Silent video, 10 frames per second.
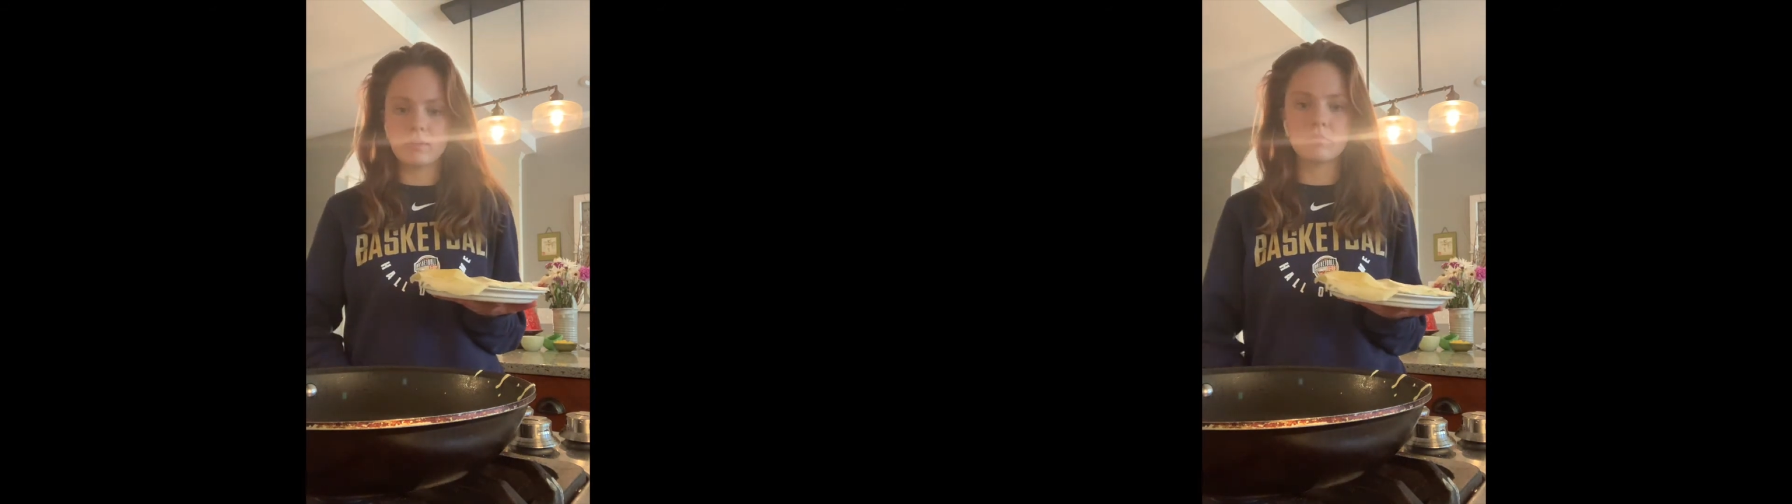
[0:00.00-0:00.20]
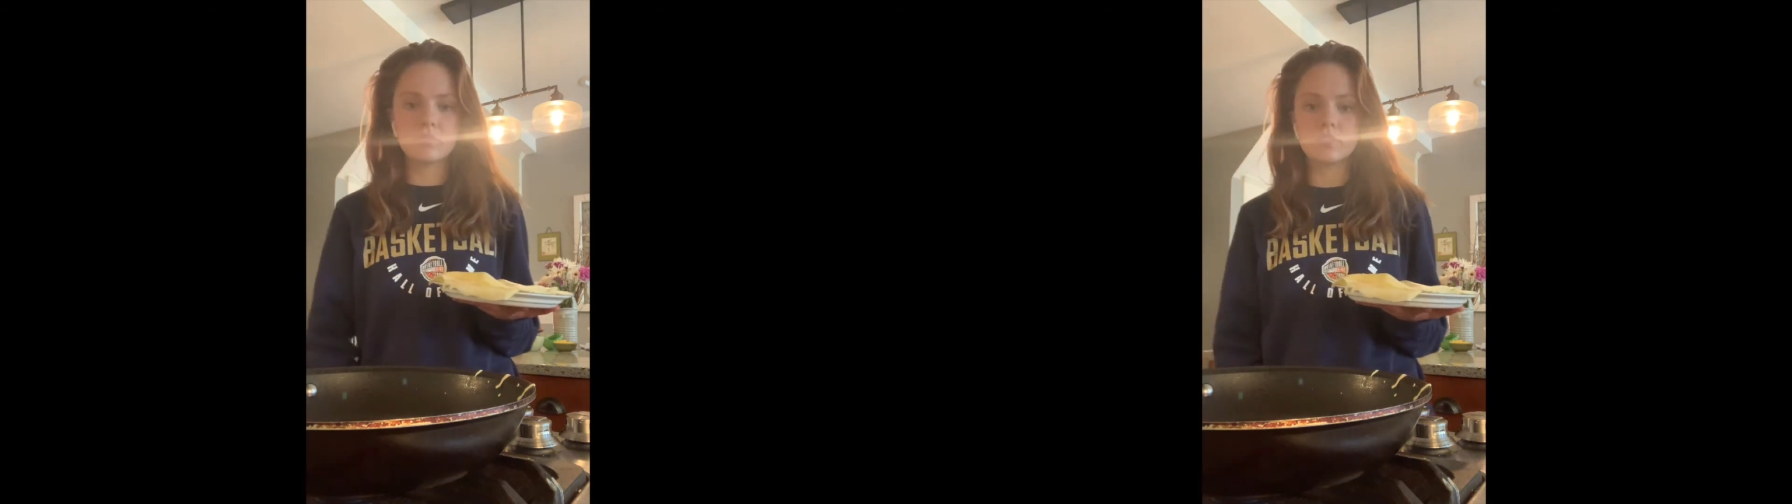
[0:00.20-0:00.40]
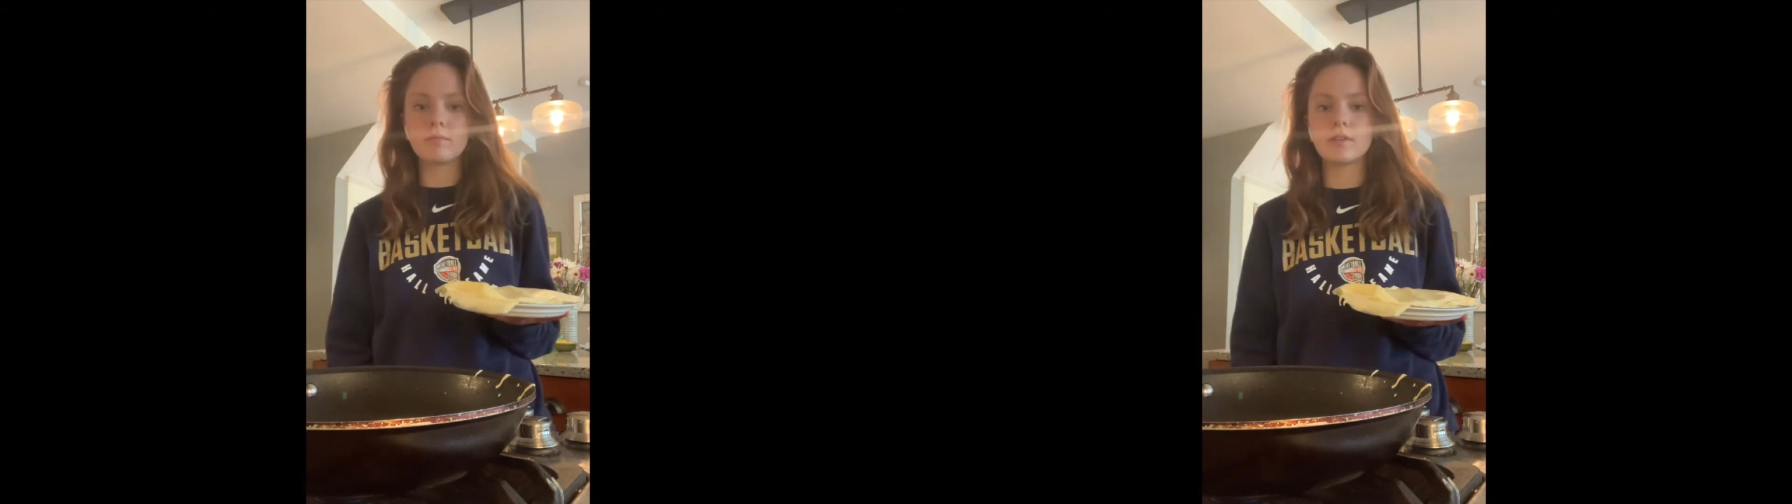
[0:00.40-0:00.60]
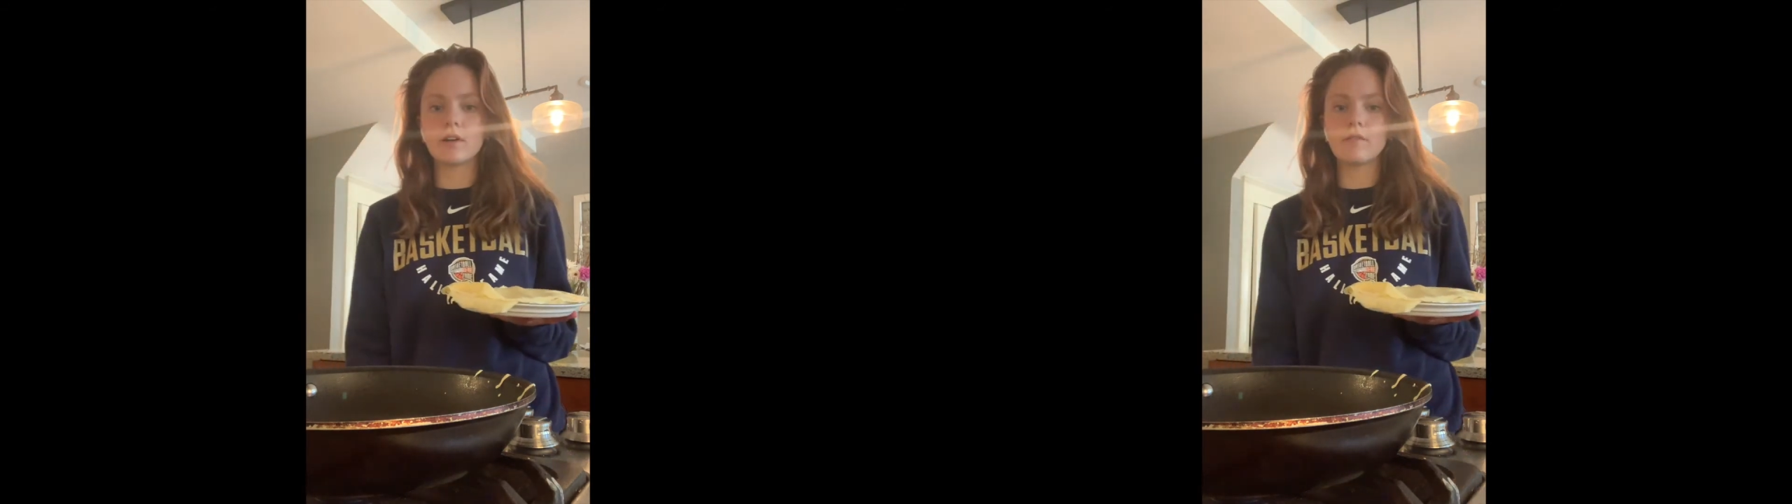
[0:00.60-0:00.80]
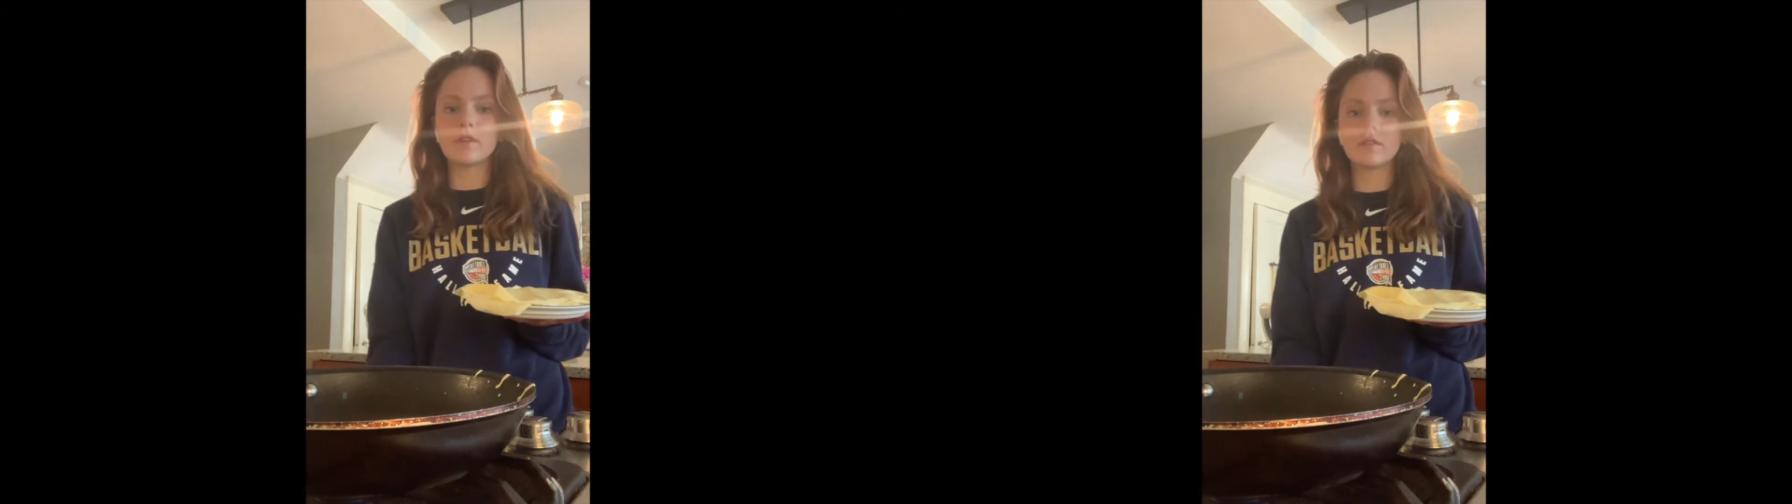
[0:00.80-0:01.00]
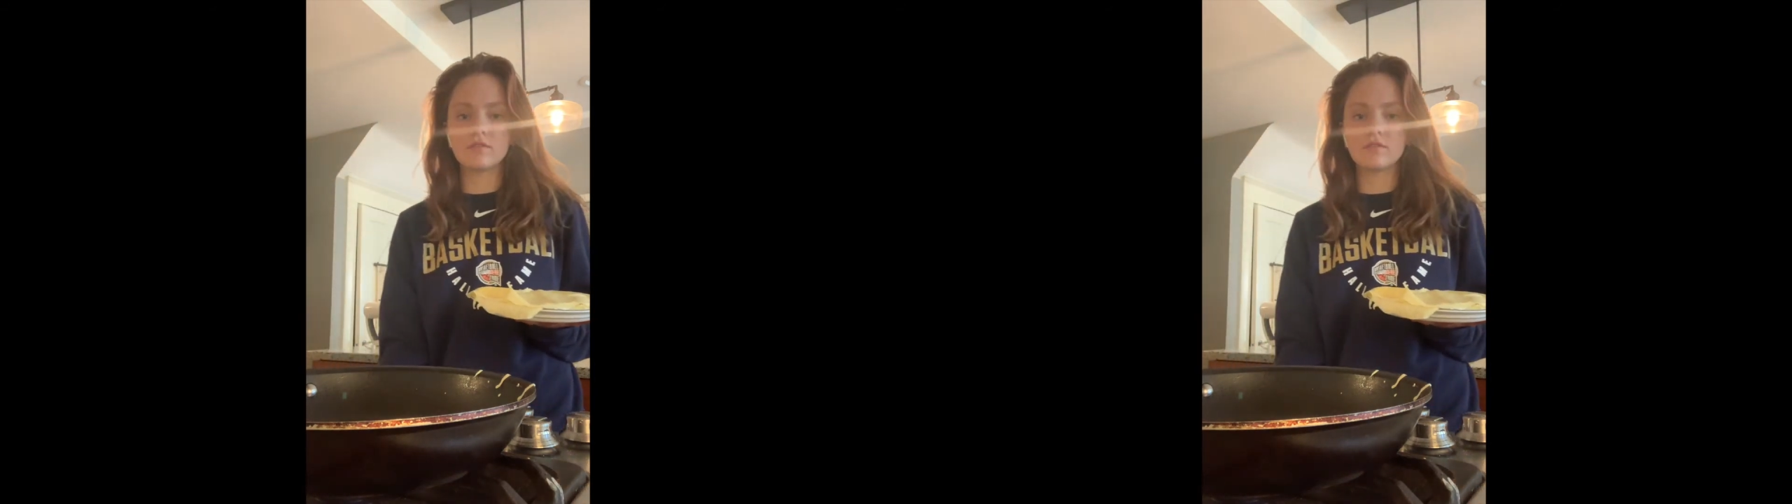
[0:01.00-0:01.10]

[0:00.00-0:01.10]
gonna put them in the oven